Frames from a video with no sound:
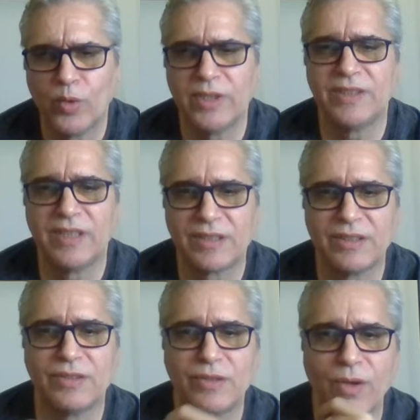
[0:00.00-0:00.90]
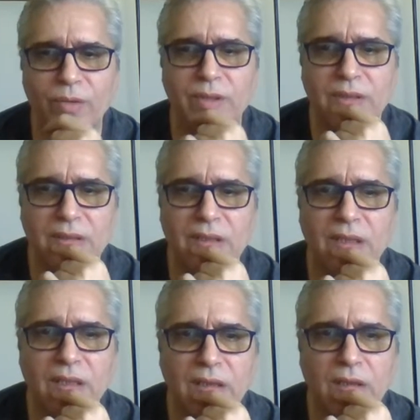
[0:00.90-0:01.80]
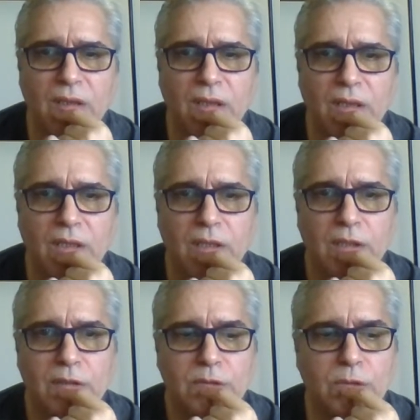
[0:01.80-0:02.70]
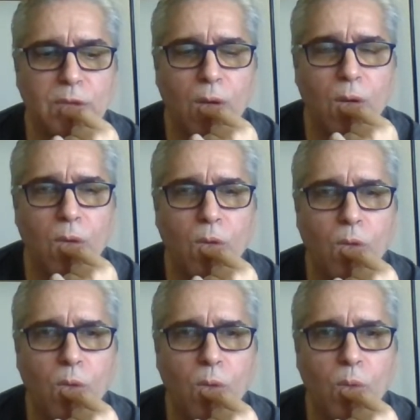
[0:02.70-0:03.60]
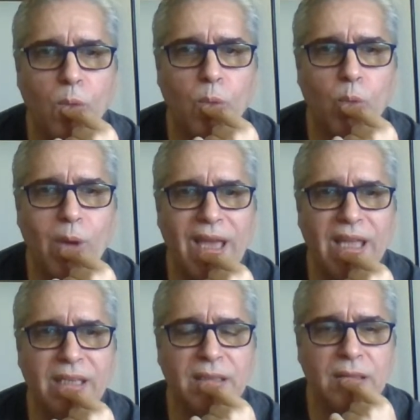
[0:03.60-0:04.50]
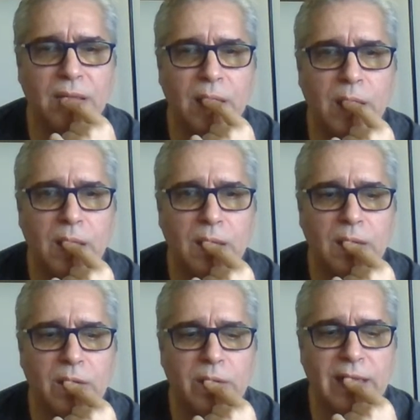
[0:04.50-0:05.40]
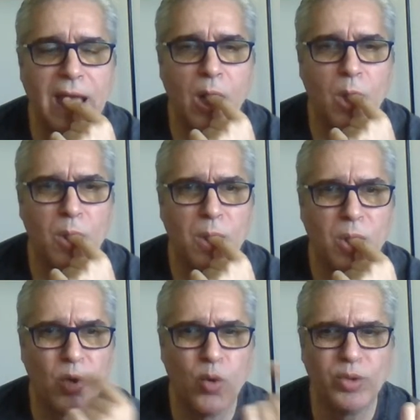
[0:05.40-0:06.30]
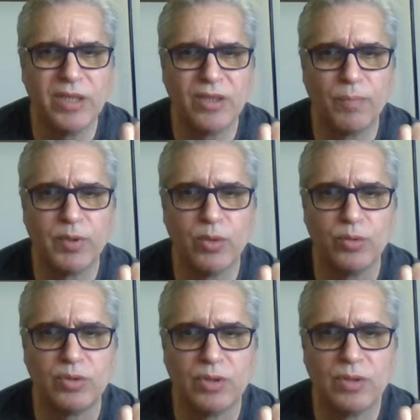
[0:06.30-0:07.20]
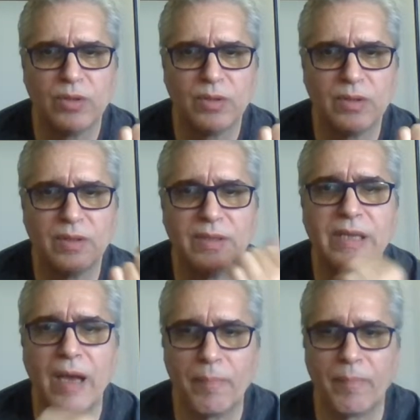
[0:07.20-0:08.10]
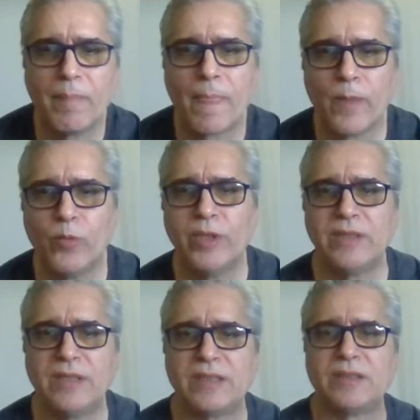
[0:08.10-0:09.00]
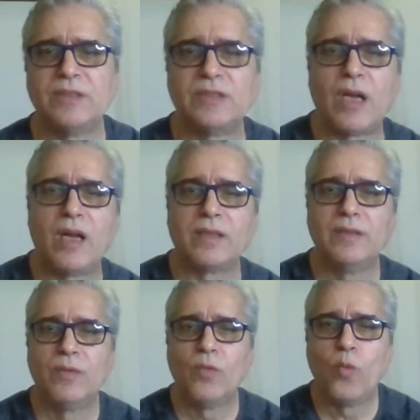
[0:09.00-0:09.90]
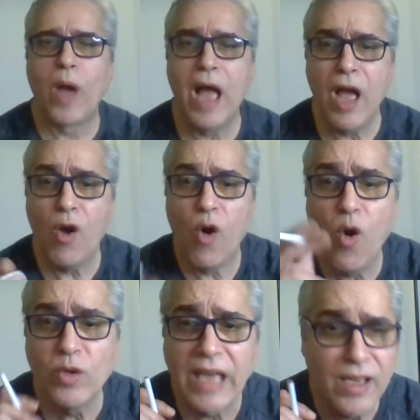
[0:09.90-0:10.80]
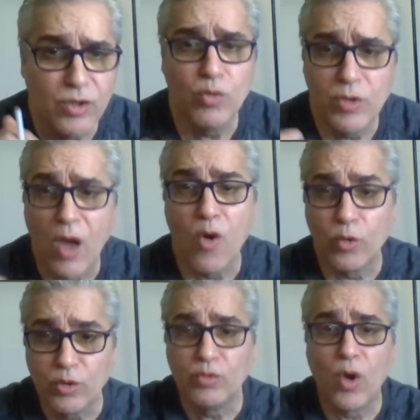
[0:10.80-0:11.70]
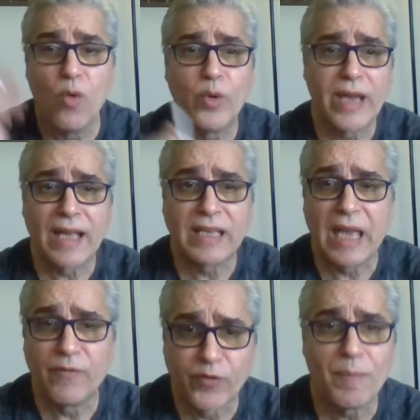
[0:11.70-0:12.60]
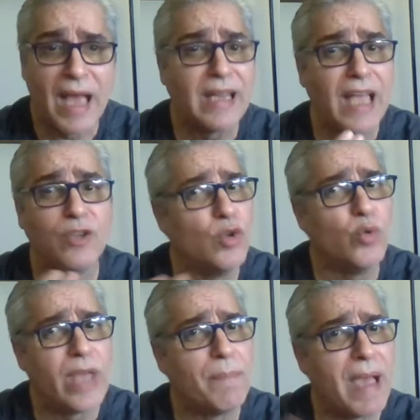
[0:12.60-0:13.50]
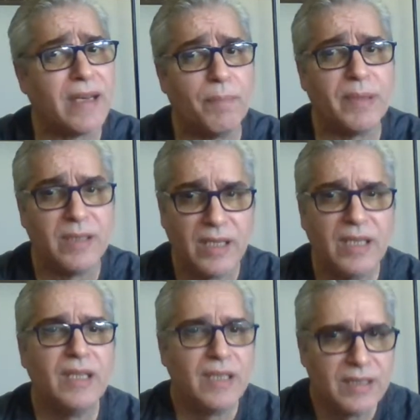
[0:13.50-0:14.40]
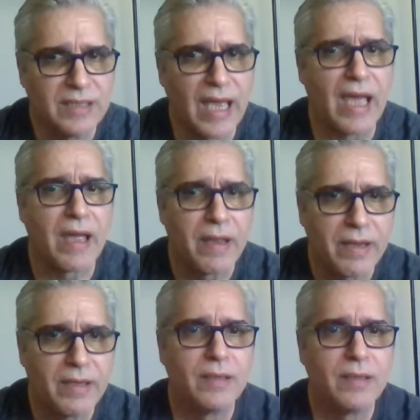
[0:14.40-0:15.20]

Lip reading: Willie Dixon Sony. So when, now, who did the blues? Yep, Willie Dixon song. Wow, okay, you know where that came from. I knew that might have been, yeah.